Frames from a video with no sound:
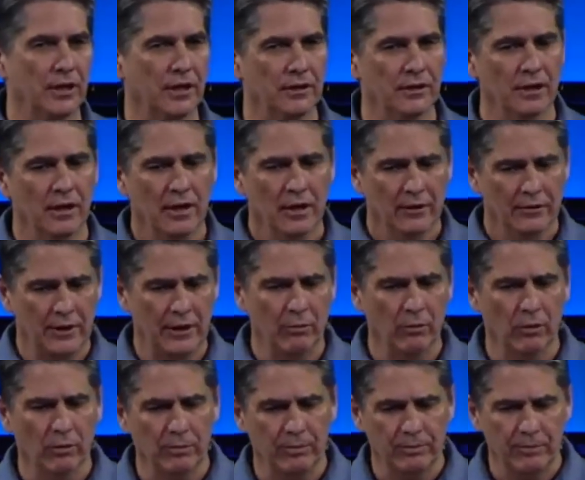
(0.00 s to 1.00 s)
And they
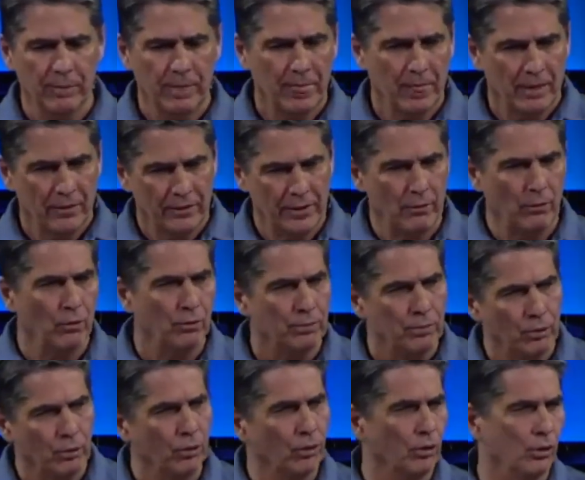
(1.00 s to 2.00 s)
will, they will
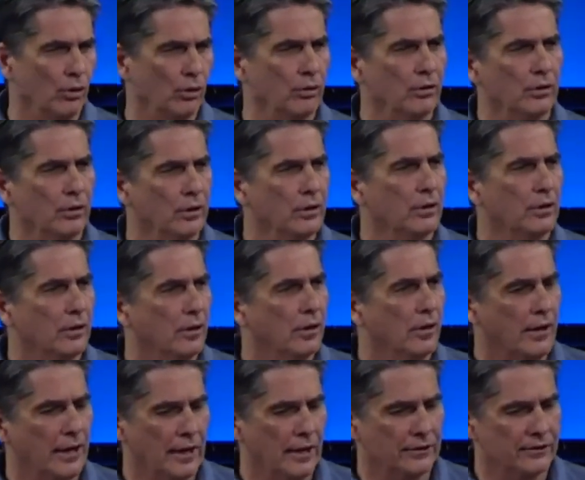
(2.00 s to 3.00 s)
pull.
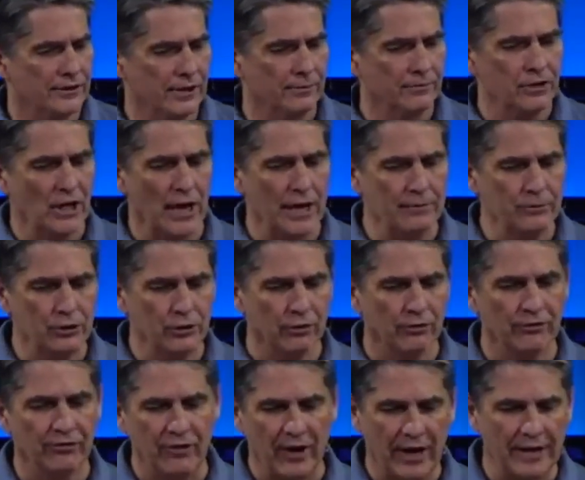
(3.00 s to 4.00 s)
And sometimes
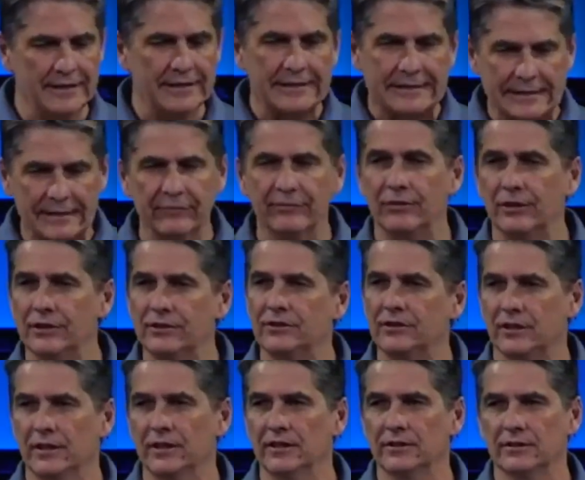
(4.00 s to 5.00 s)
you'll find
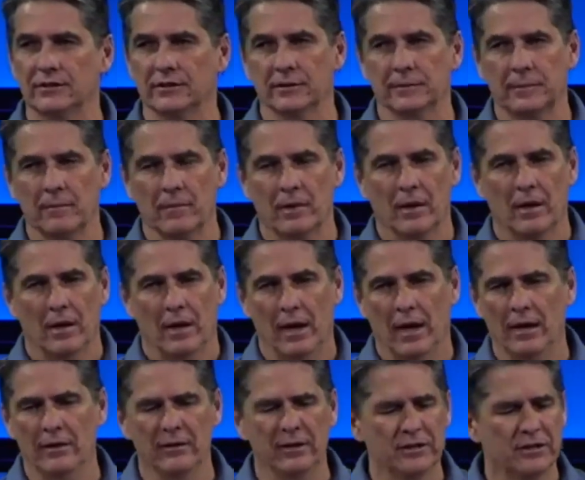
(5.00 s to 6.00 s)
differences.
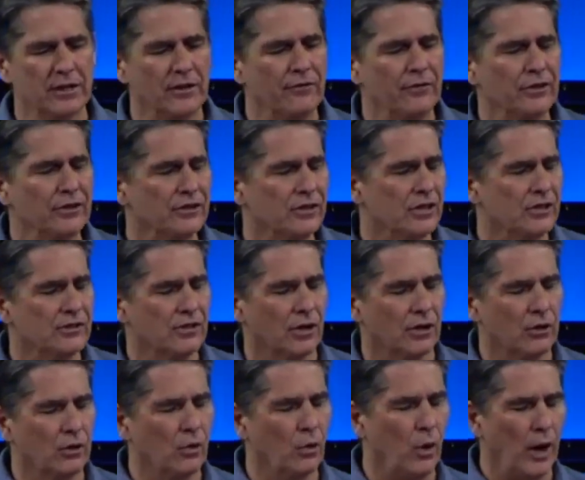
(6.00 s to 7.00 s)
And the differences
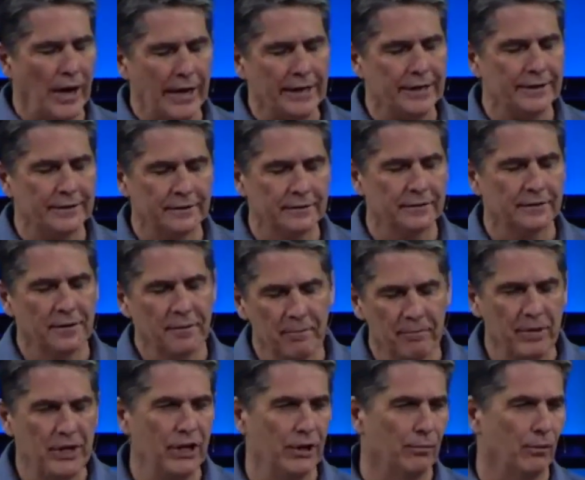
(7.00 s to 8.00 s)
are quite
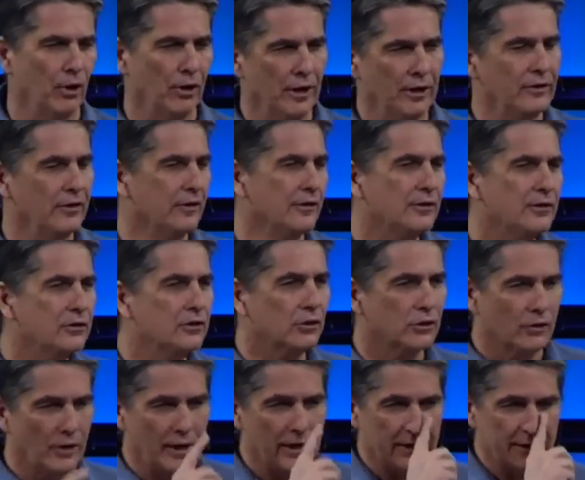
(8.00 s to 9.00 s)
minimal. And I think this is a
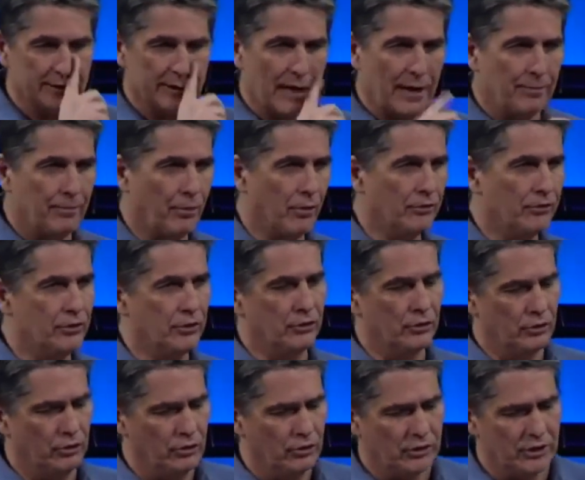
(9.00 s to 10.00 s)
great example. So
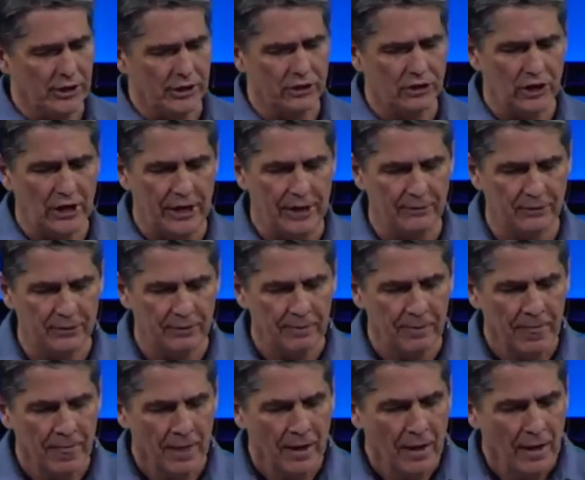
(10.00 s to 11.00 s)
the New King James
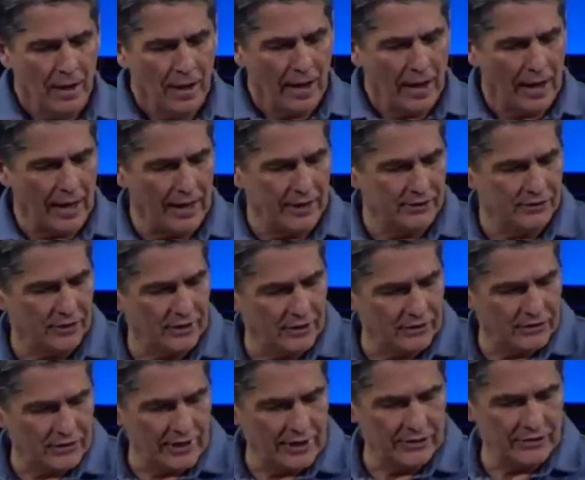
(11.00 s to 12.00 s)
has
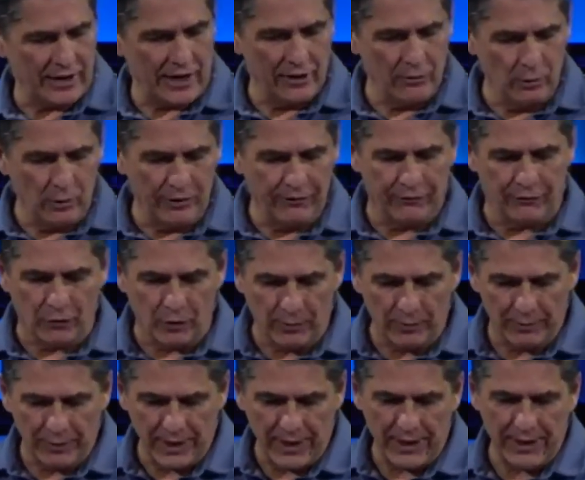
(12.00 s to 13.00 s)
this as, and we
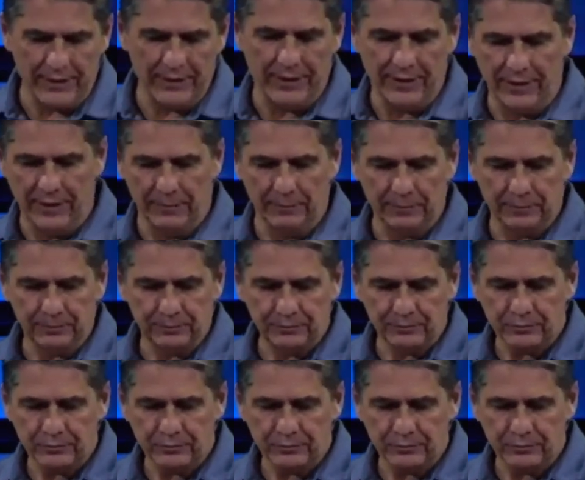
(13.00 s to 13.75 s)
forbade him.